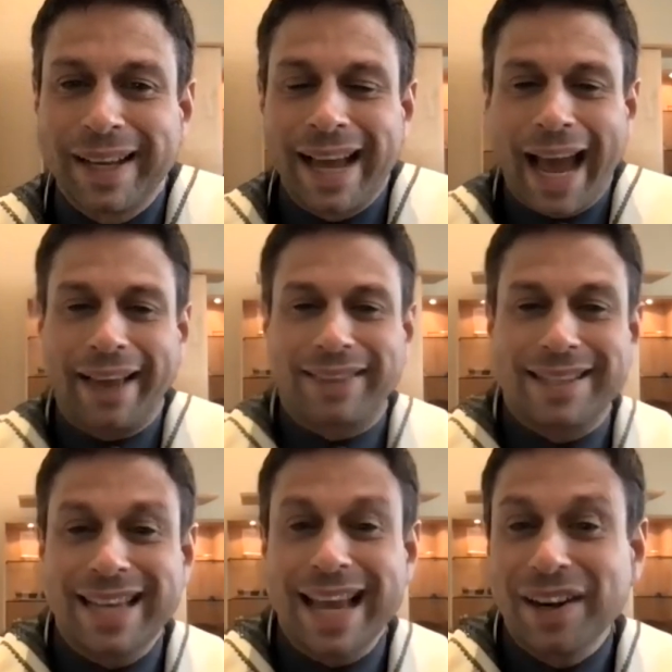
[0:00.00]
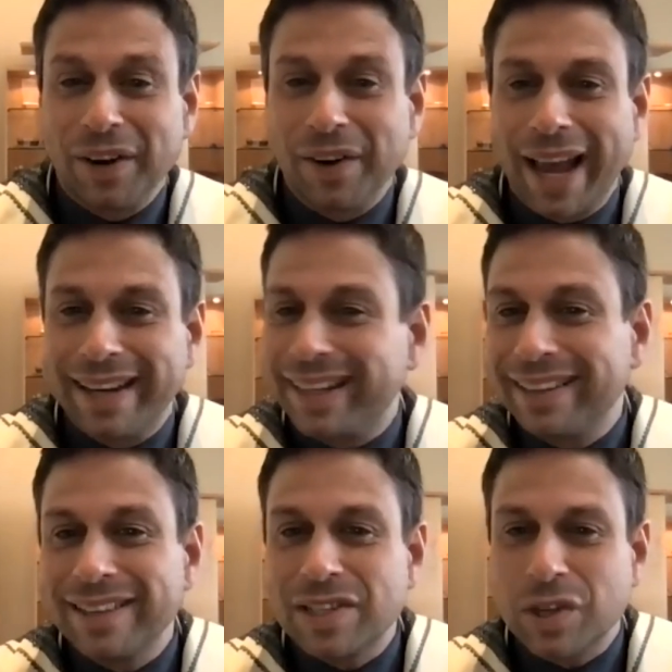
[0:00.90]
At the Seder and
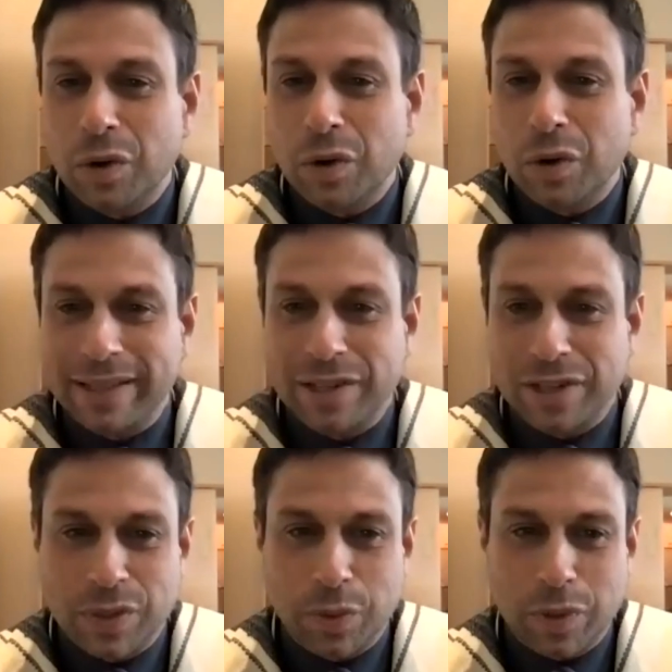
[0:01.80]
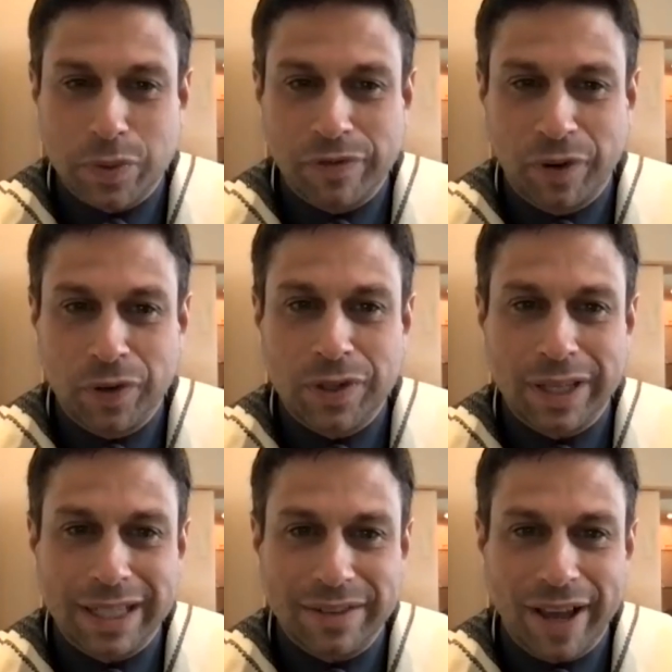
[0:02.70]
in the Torah passages which refer to
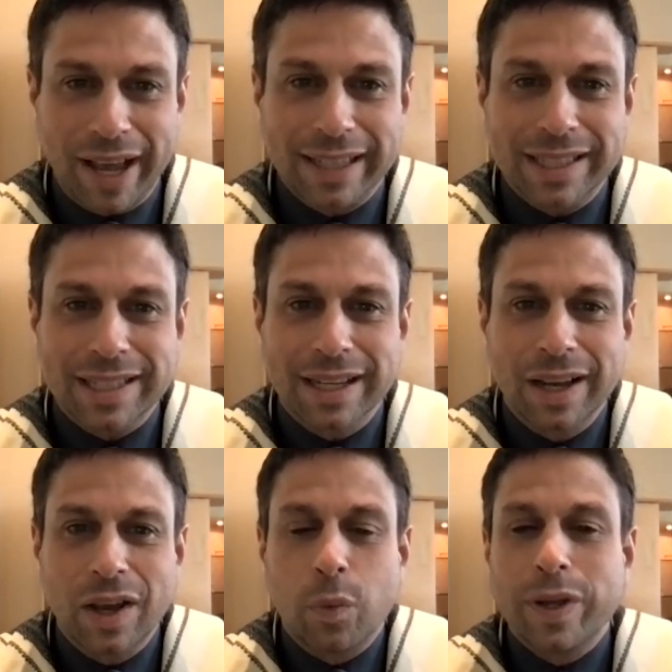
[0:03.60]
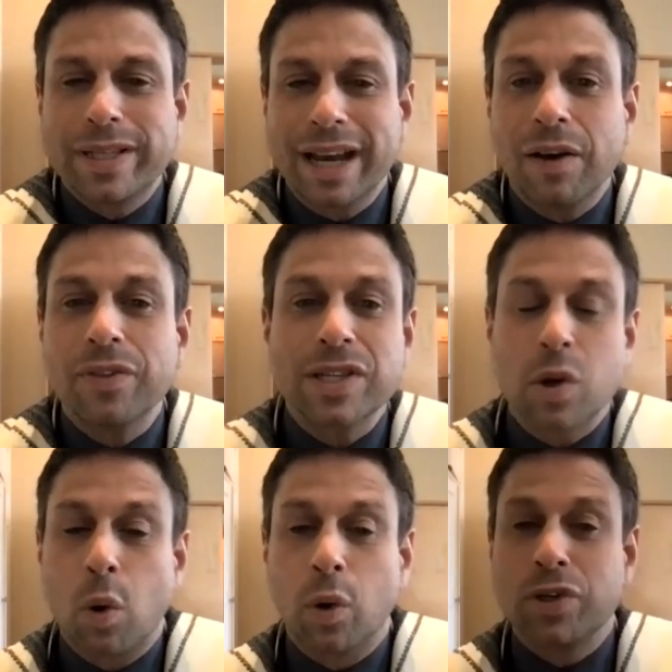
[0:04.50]
these events, we tell this
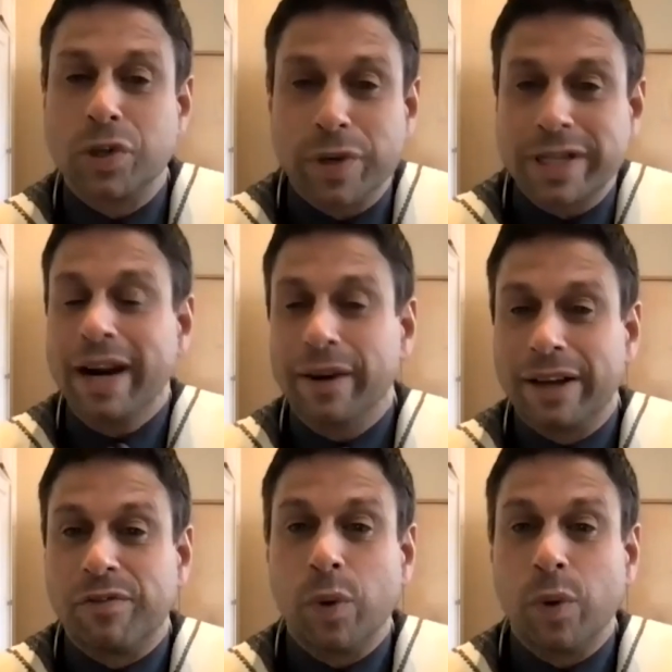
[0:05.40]
core Jewish narrative.